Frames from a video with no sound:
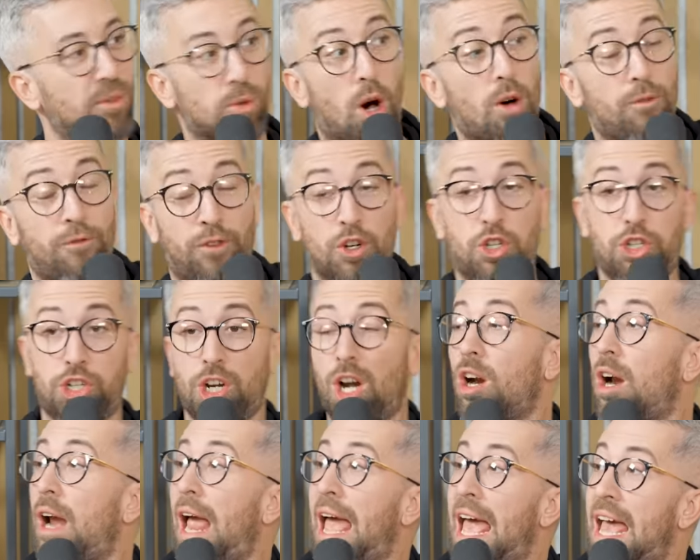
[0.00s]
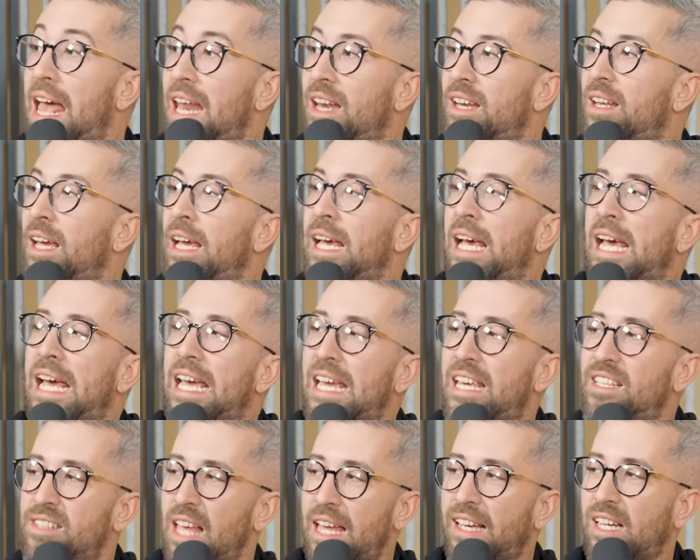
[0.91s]
Well, for sure. And
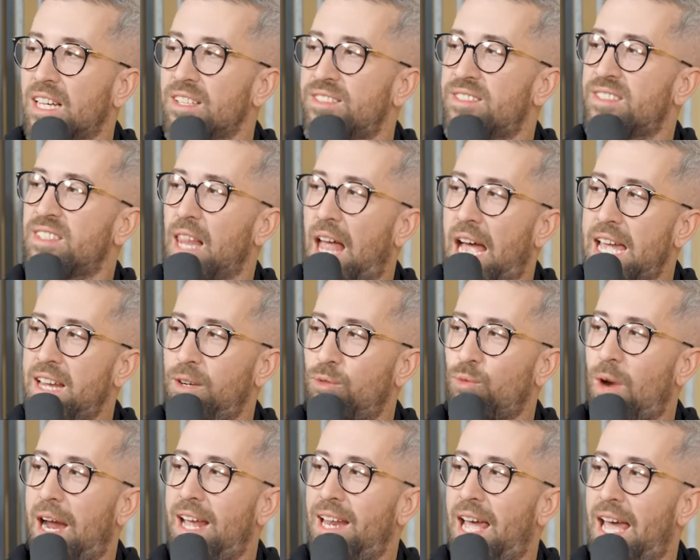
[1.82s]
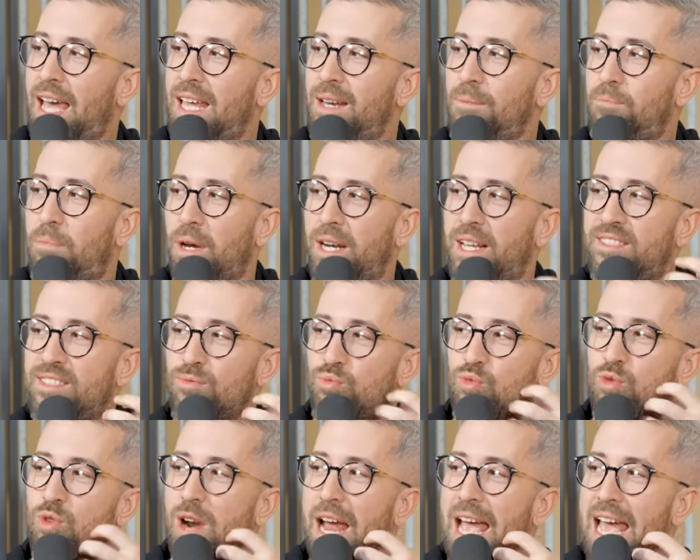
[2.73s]
he's like a slight redhead, but it's
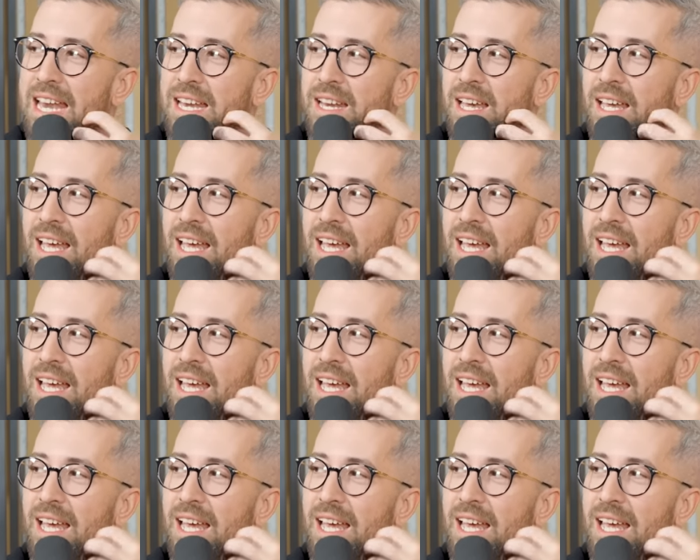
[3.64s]
red